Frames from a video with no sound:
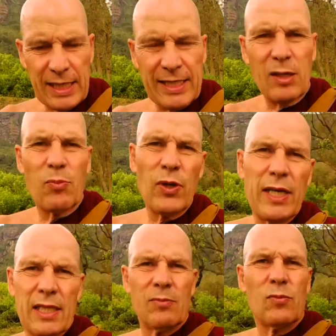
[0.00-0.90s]
that then
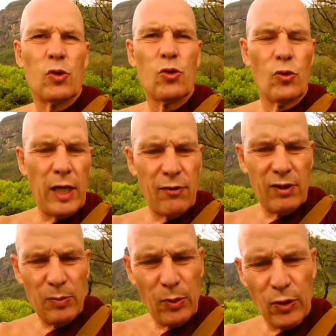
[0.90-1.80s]
bring them to
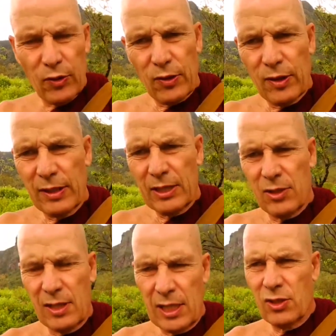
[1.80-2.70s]
a rebirth
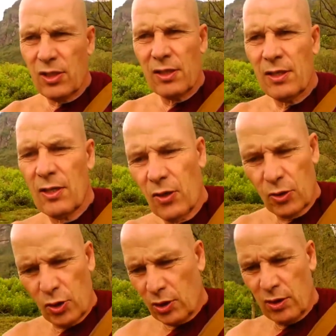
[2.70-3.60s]
destination,
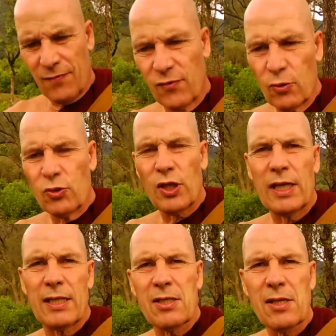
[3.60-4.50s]
or just a
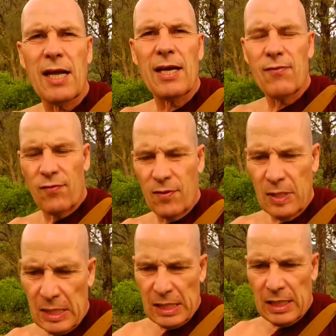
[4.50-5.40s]
future in this life
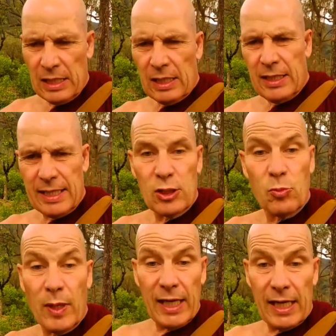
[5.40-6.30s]
that
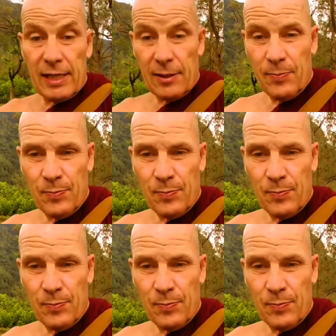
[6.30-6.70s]
is bad.